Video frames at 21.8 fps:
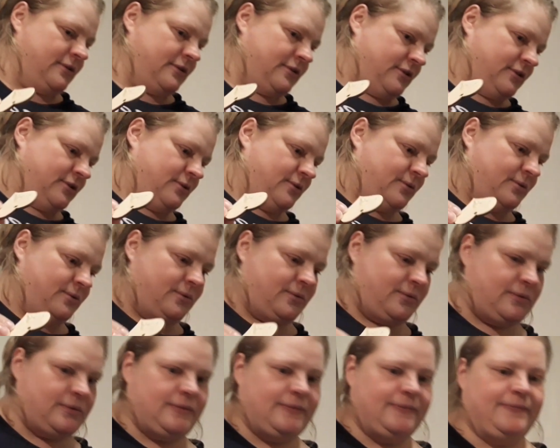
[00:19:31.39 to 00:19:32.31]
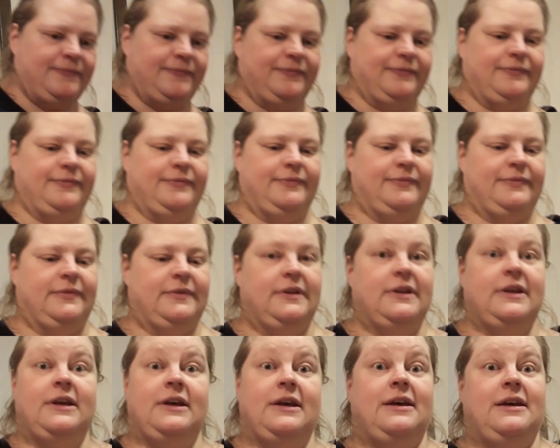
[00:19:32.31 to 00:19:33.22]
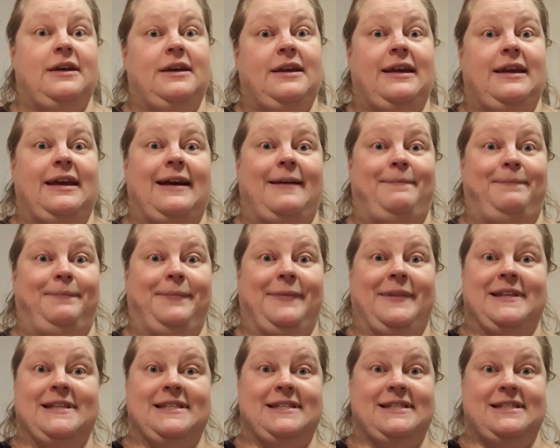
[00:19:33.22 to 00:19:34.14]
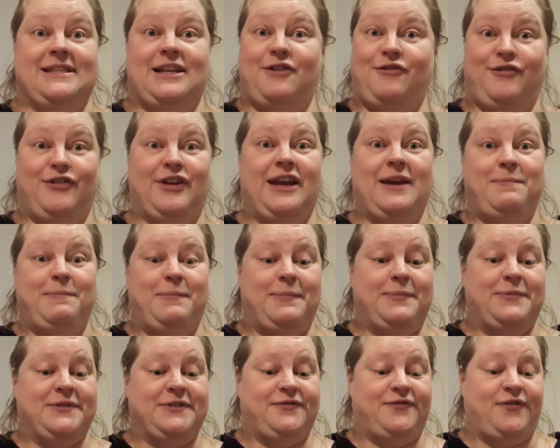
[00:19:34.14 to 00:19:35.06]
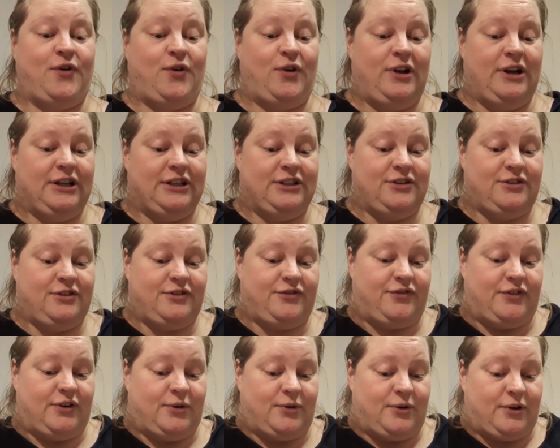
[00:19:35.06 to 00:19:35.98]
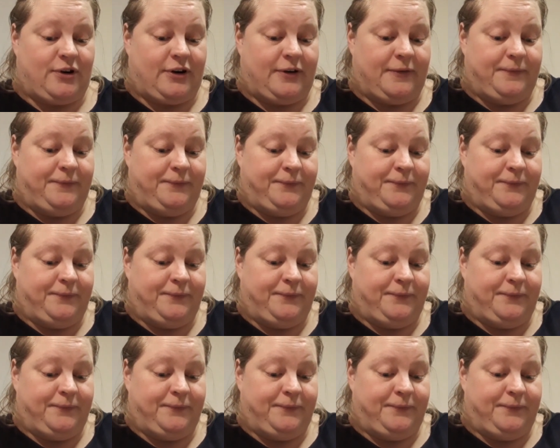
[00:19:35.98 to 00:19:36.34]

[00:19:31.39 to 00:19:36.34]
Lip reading: Oh. Yeah. Stuff keeps falling to the floor.